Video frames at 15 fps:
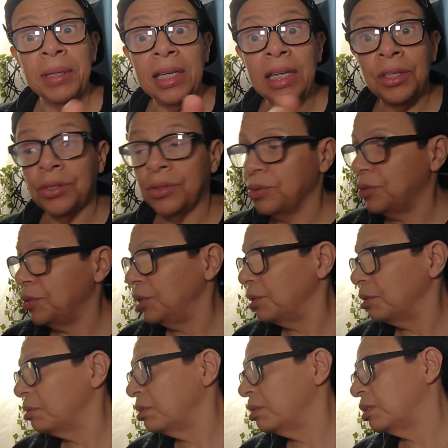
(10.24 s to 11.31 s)
Happy Easter to
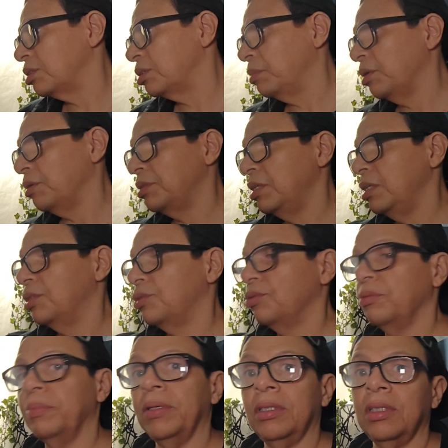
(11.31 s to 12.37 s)
you. Tomorrow's
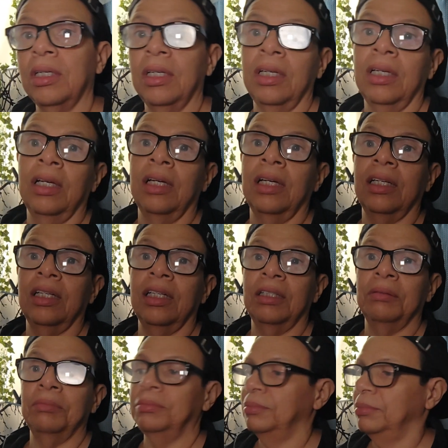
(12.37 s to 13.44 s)
Easter, but
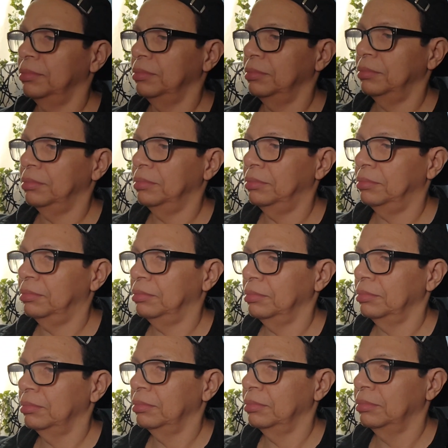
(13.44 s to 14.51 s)
um,
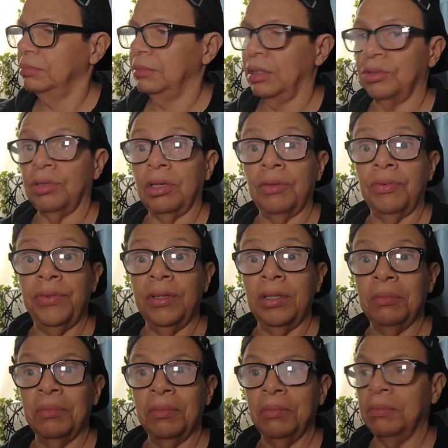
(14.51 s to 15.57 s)
I try to
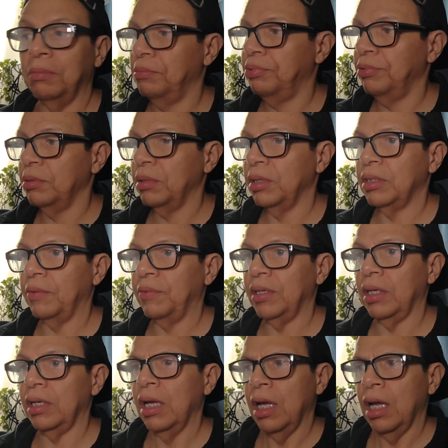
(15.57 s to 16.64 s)
film pretty much every
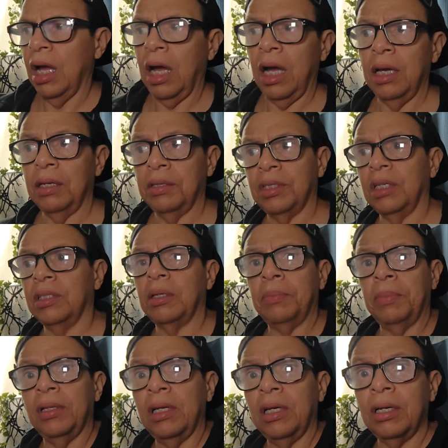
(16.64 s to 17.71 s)
day. I sent
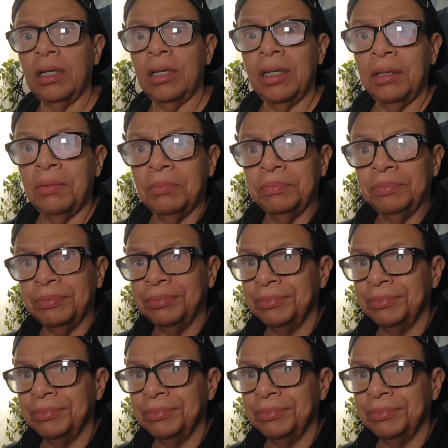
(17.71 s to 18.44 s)
up a lot of.